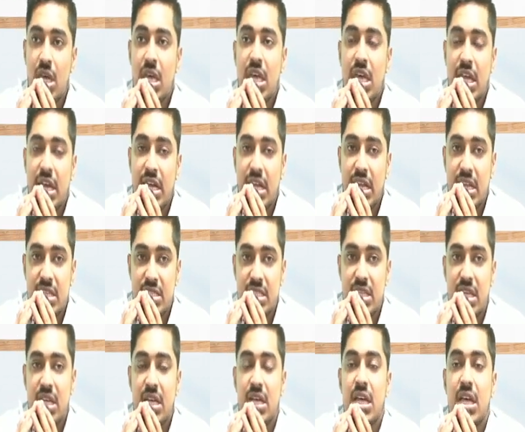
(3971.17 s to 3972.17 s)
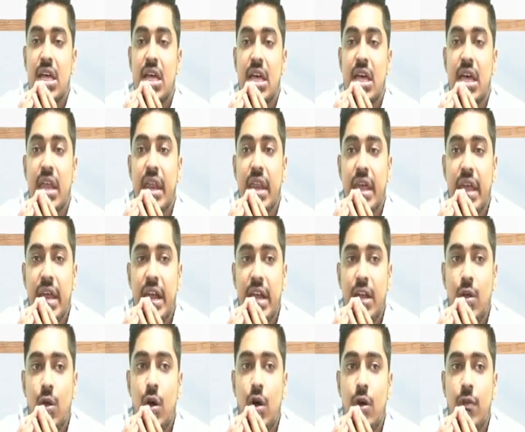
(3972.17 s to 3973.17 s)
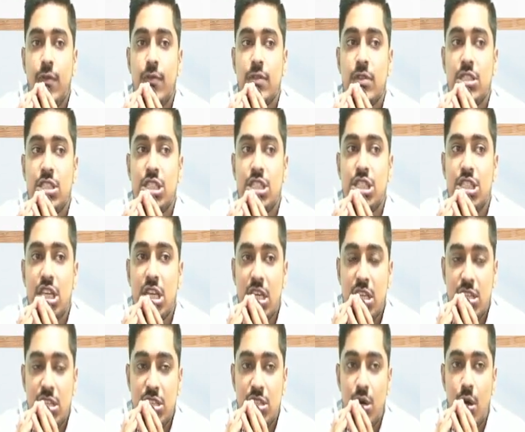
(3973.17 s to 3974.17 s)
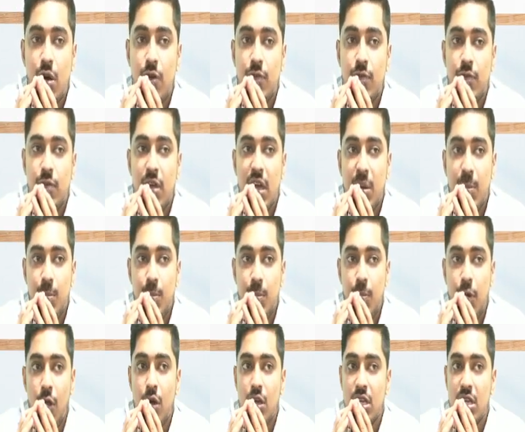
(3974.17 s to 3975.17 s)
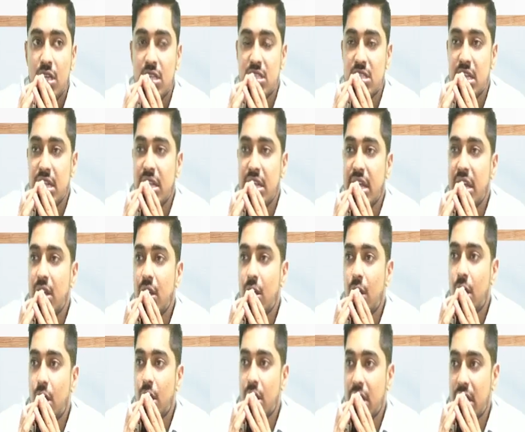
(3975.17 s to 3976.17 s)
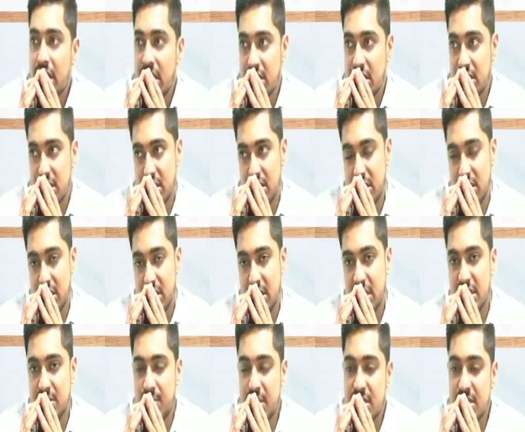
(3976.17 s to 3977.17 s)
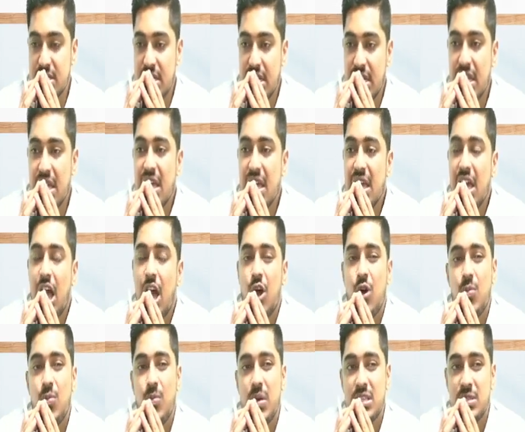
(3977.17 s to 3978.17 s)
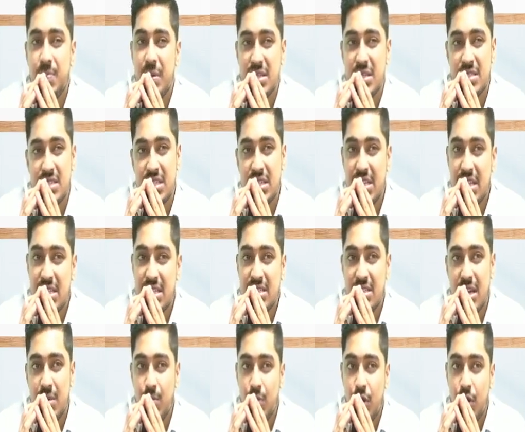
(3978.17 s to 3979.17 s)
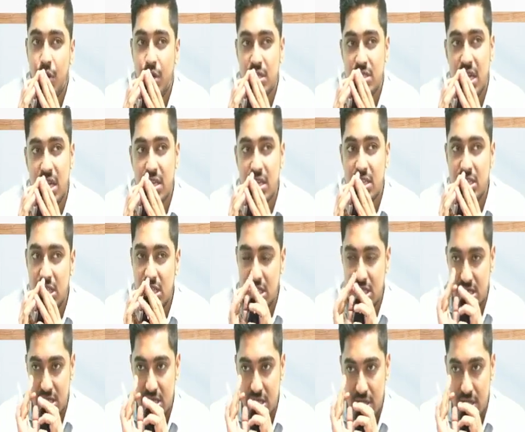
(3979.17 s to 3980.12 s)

It is the rate of change of employees in an organization. It is basically how much percentage employees are changing.